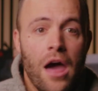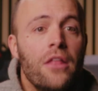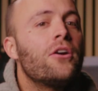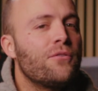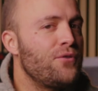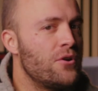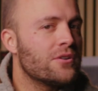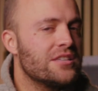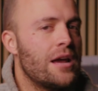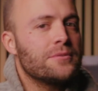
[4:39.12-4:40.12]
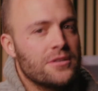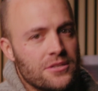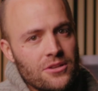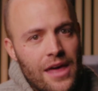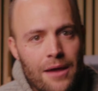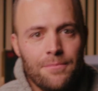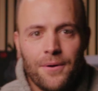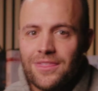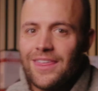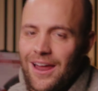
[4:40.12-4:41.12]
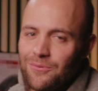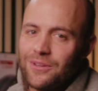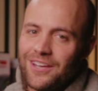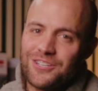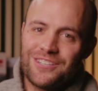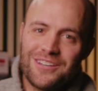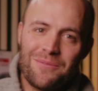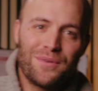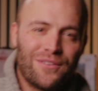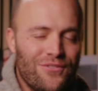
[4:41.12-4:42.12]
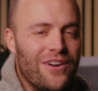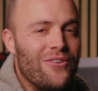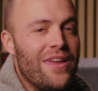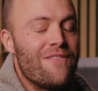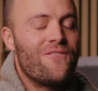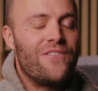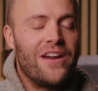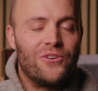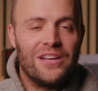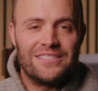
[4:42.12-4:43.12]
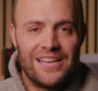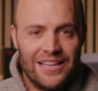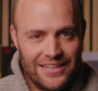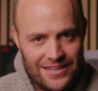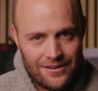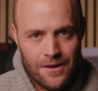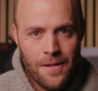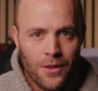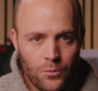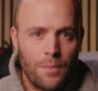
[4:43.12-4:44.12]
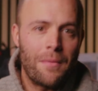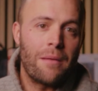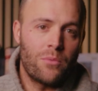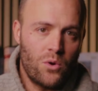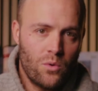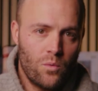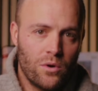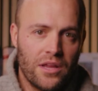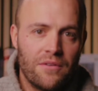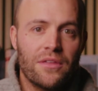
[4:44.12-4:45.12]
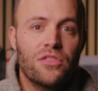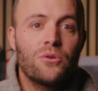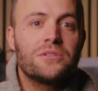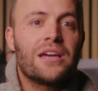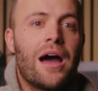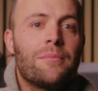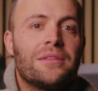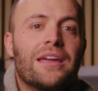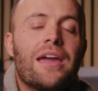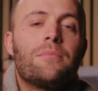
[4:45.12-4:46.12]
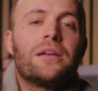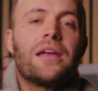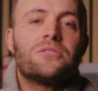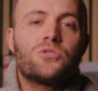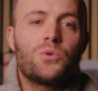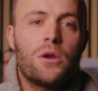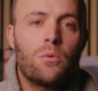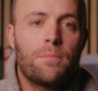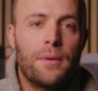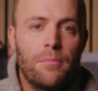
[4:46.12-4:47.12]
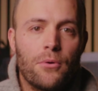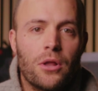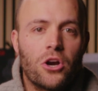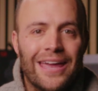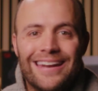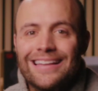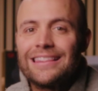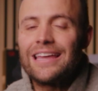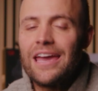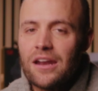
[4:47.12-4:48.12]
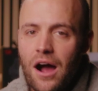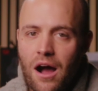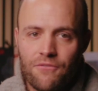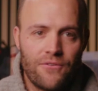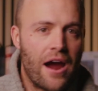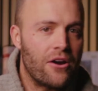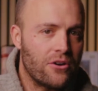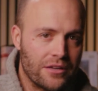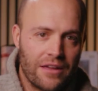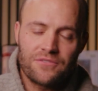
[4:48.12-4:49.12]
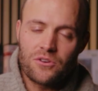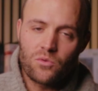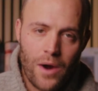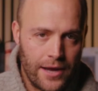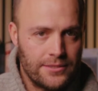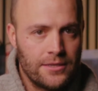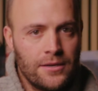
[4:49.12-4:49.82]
There are a few exceptions to that, but that relationship is very, very delicate. Remember, we're living through a time in the gaming industry where people are getting laid off, fired left and right.